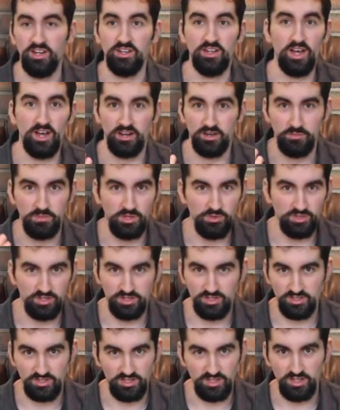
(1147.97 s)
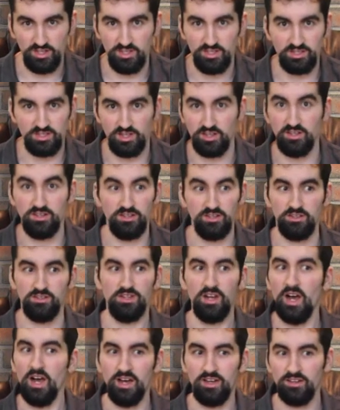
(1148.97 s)
not immune to disease, and
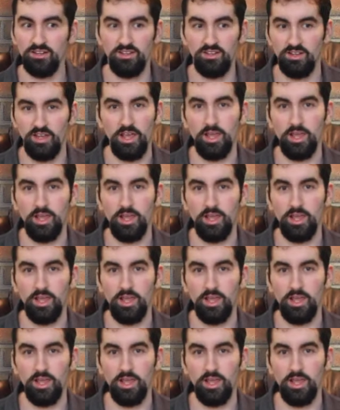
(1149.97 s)
not